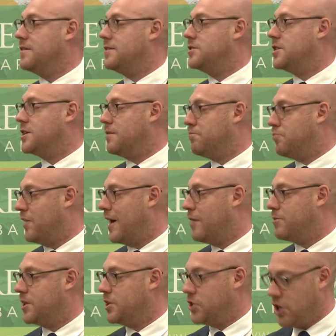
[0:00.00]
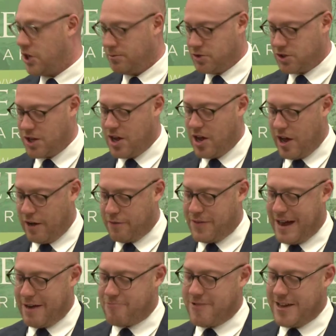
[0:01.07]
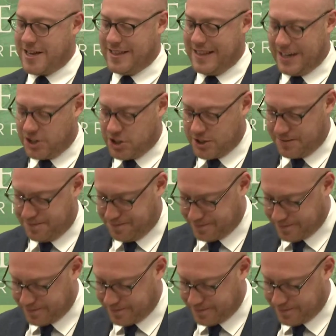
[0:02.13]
to comply with the terms of that regulation.